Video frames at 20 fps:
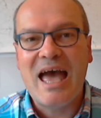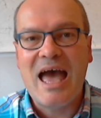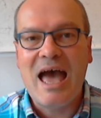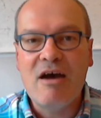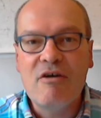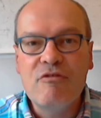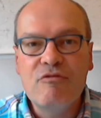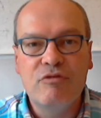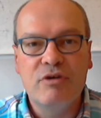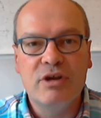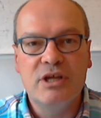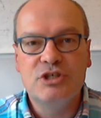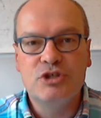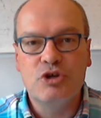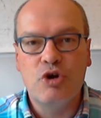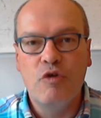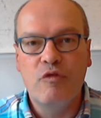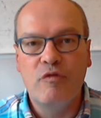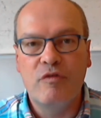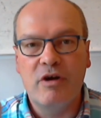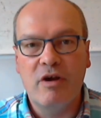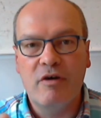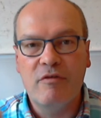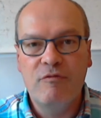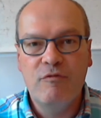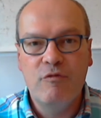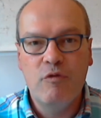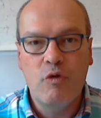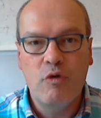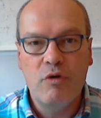average over a
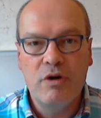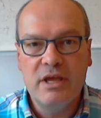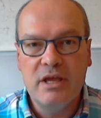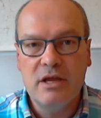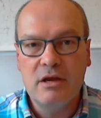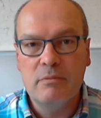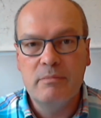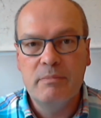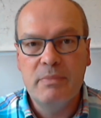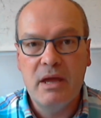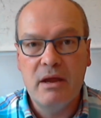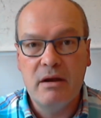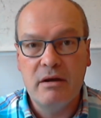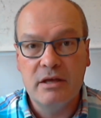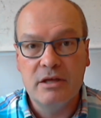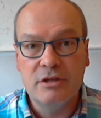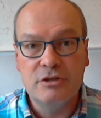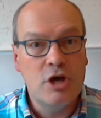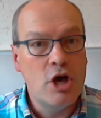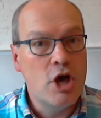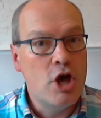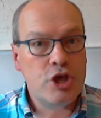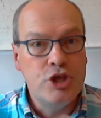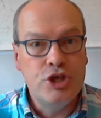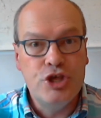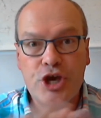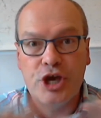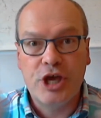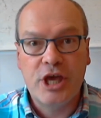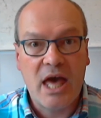4-year period.
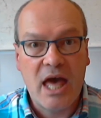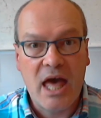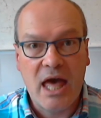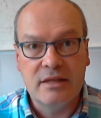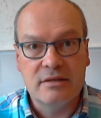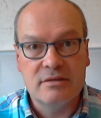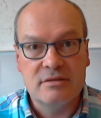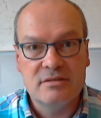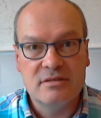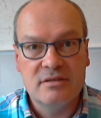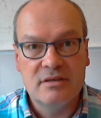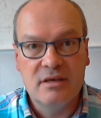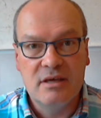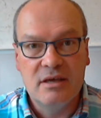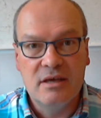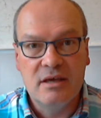You can't.